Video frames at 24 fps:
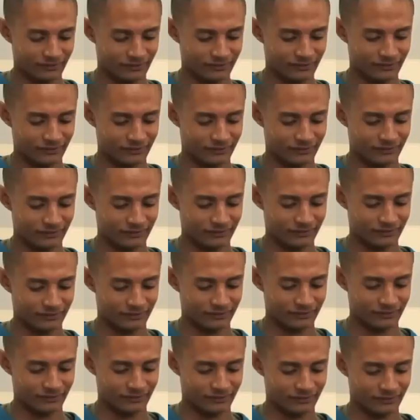
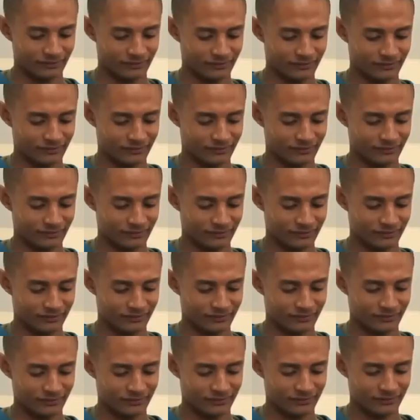
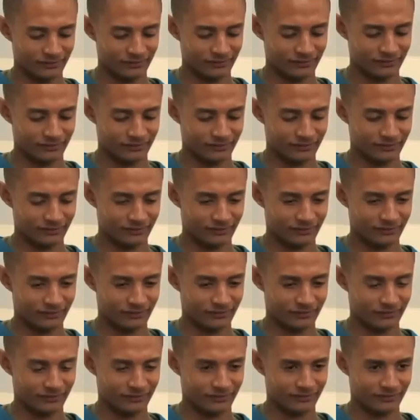
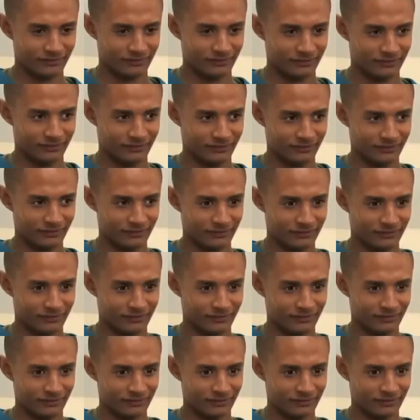
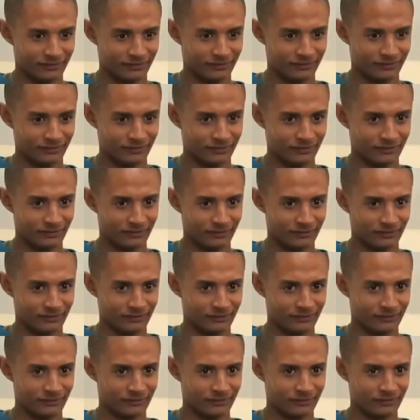
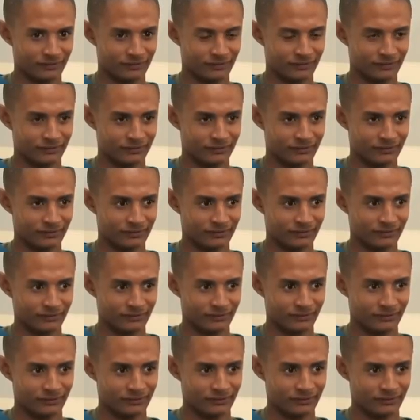
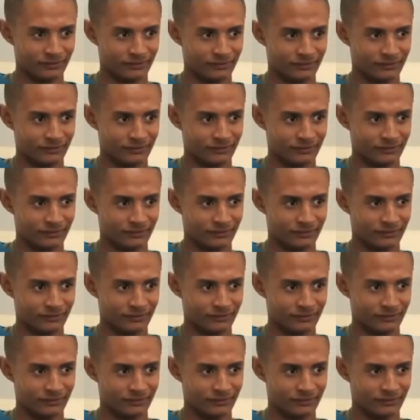(not speaking)